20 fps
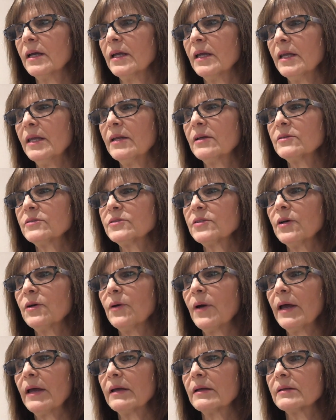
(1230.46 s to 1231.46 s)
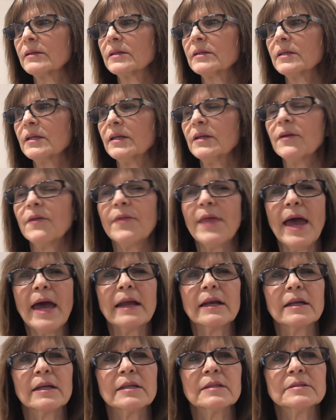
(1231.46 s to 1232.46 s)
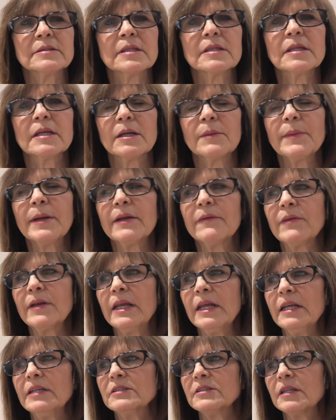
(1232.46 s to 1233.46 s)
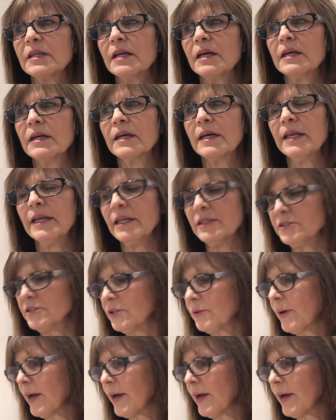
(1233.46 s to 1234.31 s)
you know, so, you know, that is a little bit of an, e uh, an issue.